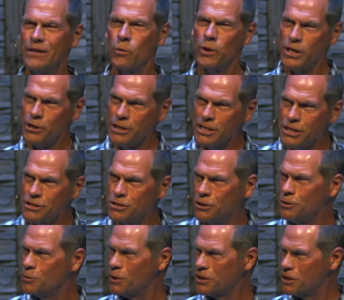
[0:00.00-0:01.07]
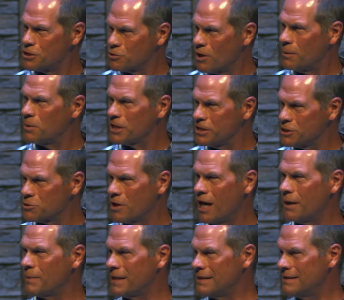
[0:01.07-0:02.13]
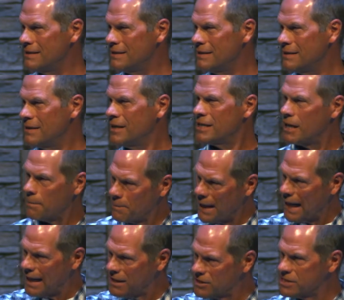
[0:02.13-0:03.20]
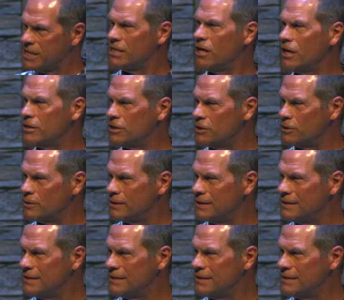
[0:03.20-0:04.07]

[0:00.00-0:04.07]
What are you going to do with the trouble and trauma that piles in on you,